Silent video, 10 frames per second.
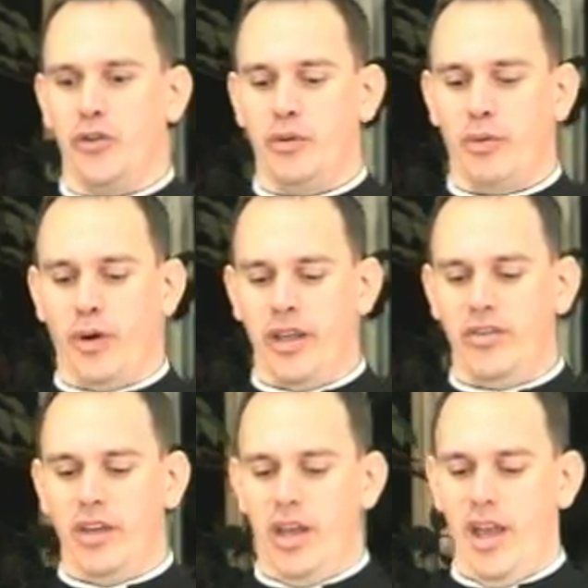altar
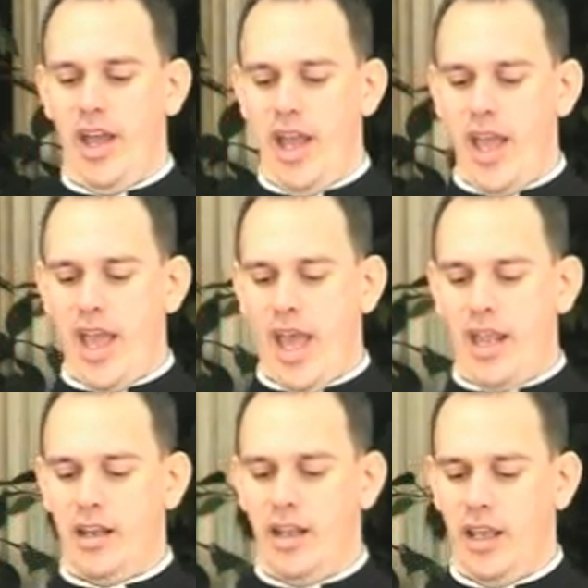boys
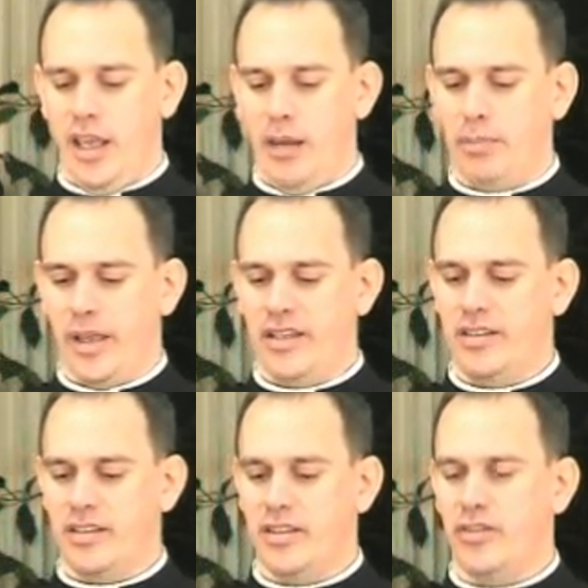and he
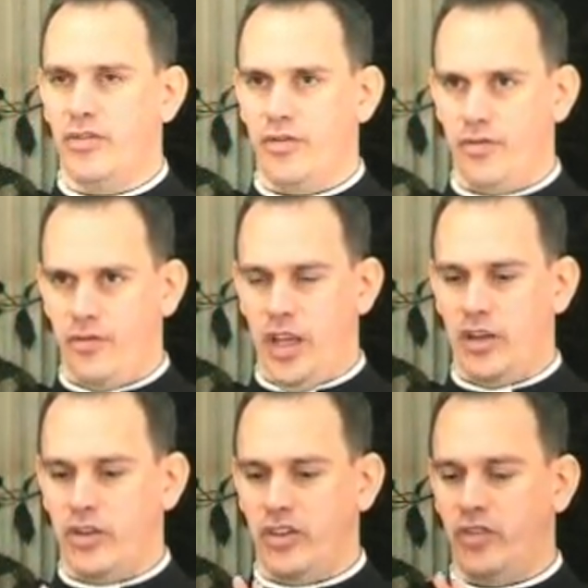places his
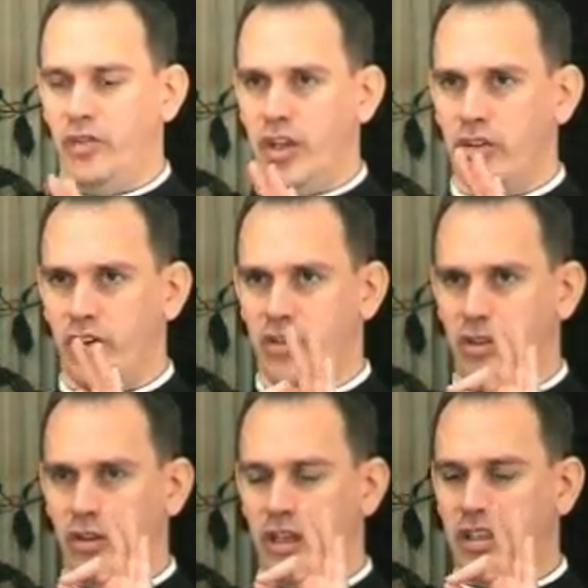fingers are
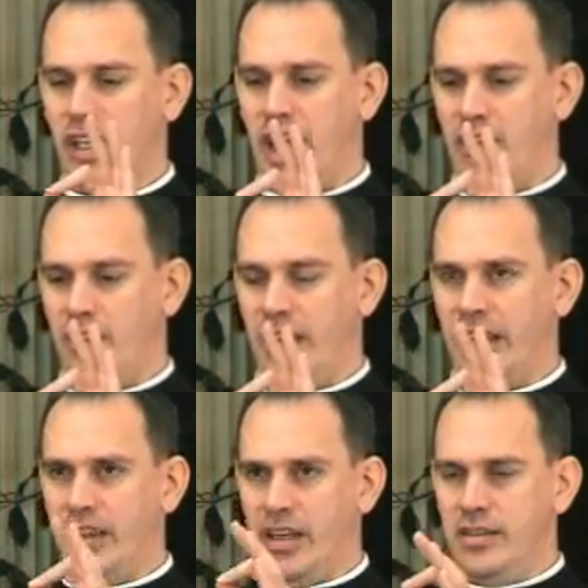still together
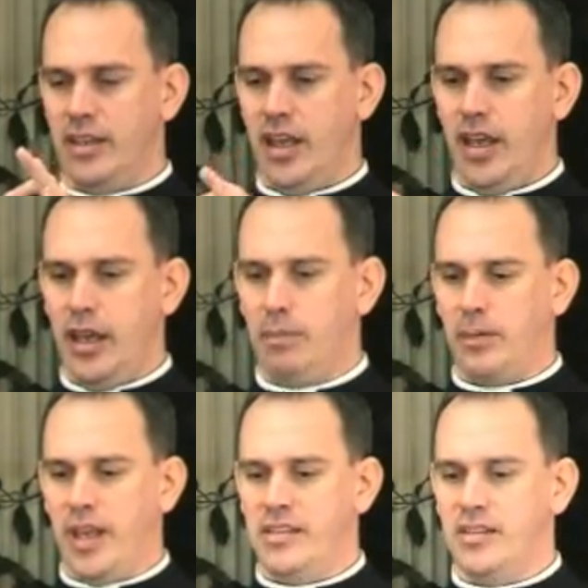like this. He
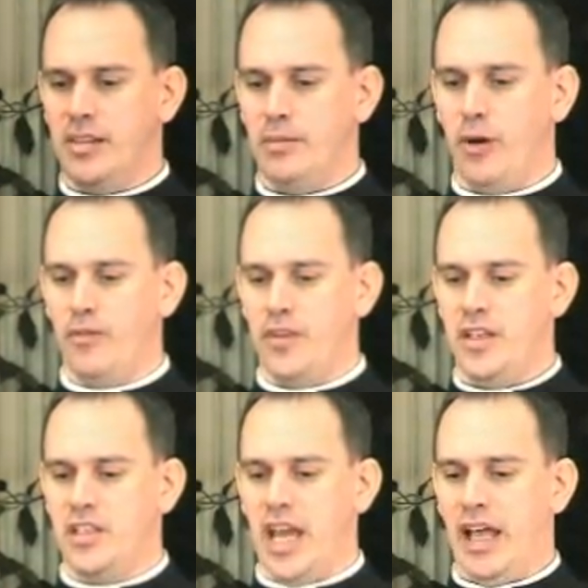places them over
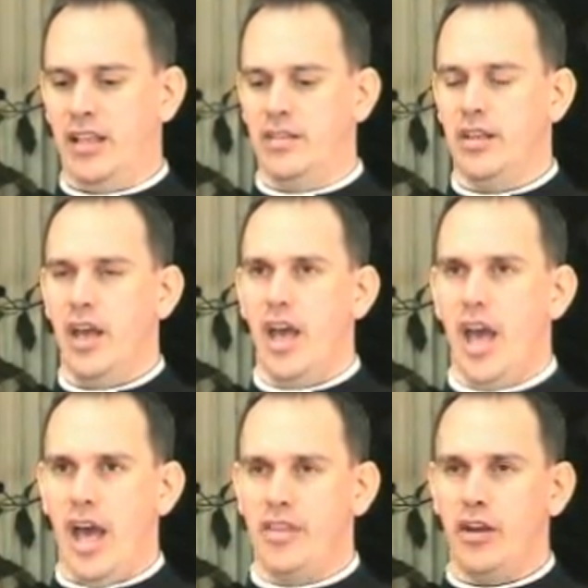the chalice,
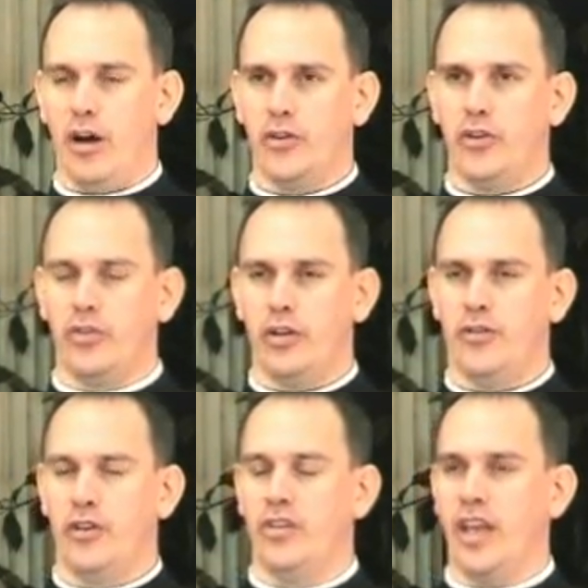and the altar
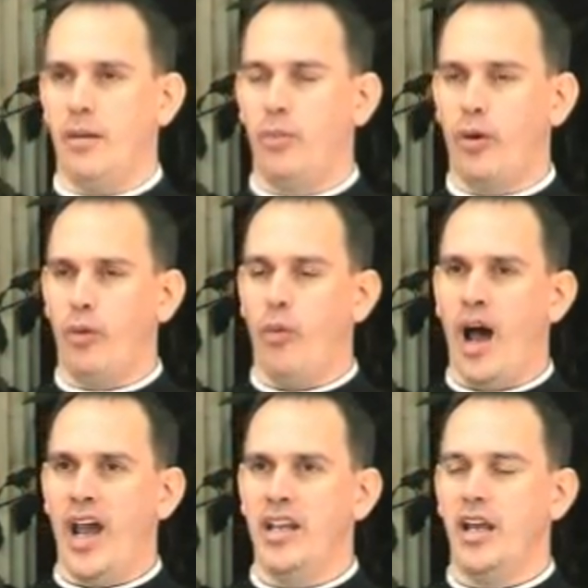servers again pour
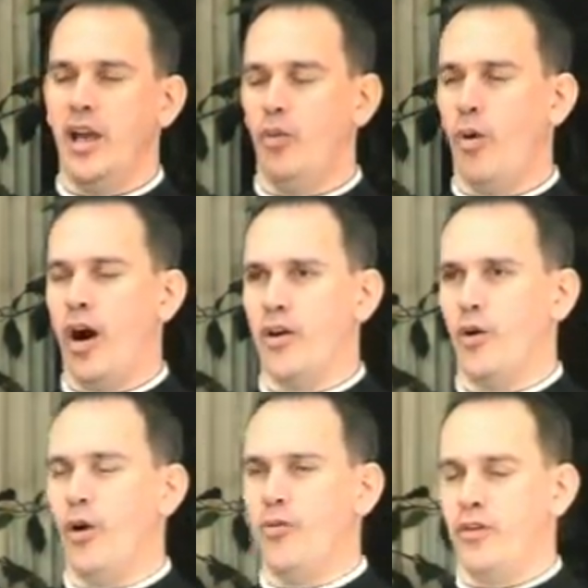wine and
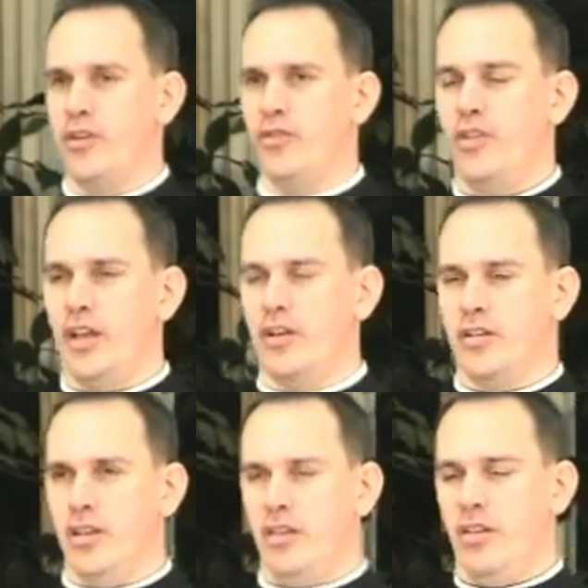water over his
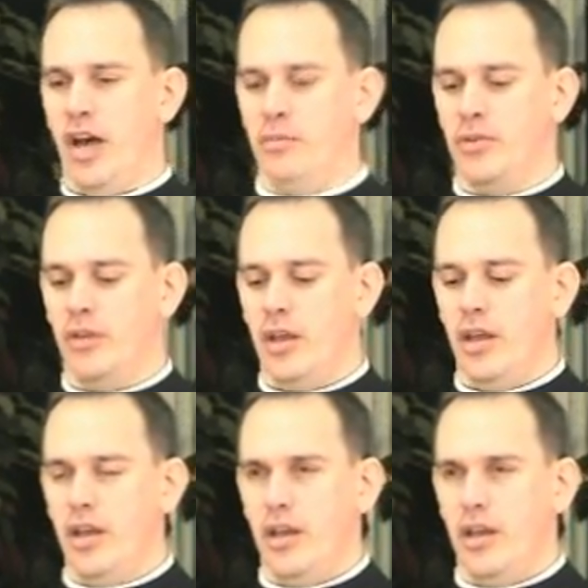fingers and thumbs.